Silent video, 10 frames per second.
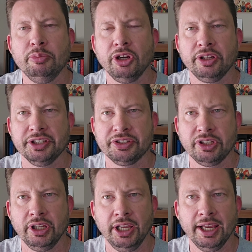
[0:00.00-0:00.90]
email
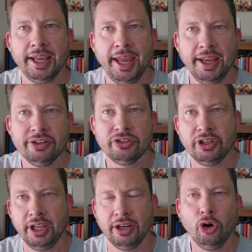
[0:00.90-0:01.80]
list
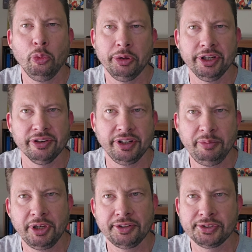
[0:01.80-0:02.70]
engaged and opening your
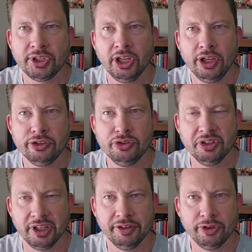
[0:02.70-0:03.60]
emails,
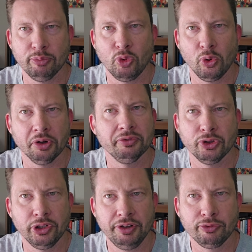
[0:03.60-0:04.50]
so you can give them more
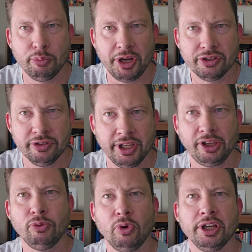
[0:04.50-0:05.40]
of your information
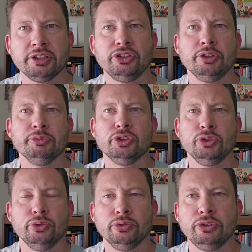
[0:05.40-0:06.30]
that you like
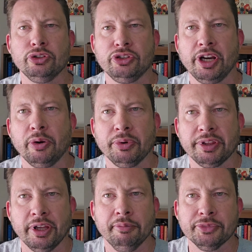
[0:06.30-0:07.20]
to share
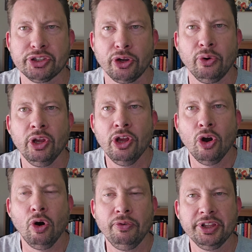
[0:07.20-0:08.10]
with them. So
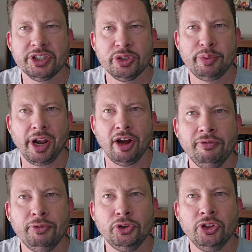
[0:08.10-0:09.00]
hopefully this has
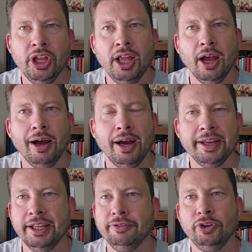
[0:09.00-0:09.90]
helpful.
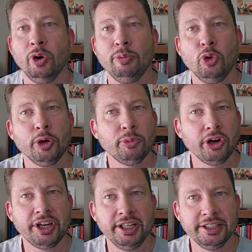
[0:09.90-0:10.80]
Again, if you want more
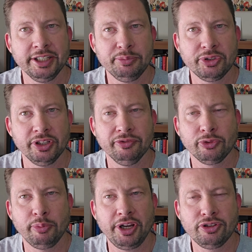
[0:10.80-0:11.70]
marketing tips and
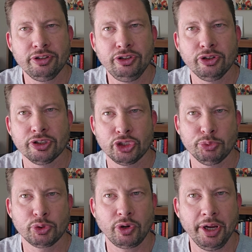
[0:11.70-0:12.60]
information, you can
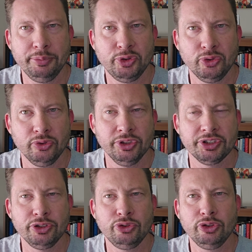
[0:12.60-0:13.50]
subscribe to
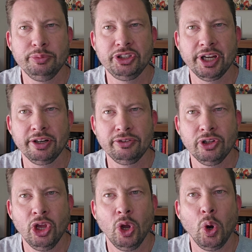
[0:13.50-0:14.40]
this YouTube
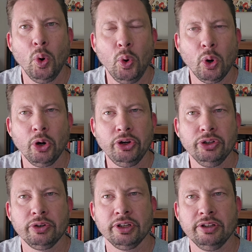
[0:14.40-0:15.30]
channel,
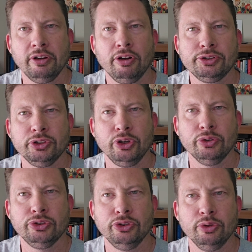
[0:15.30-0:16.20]
or you can also
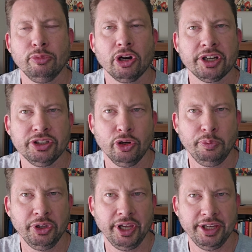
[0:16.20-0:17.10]
go to
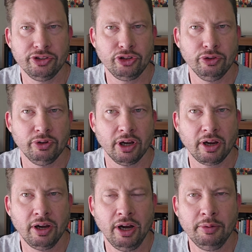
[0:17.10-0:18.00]

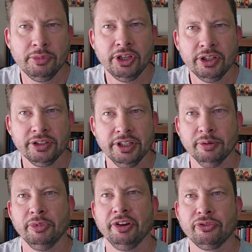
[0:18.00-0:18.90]
marketopiahq.com to
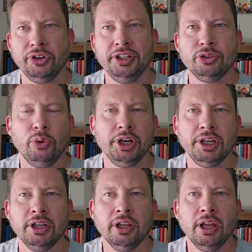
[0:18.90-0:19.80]
get my free
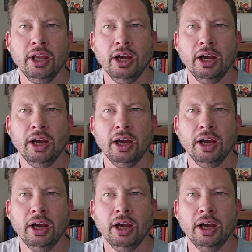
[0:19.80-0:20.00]
20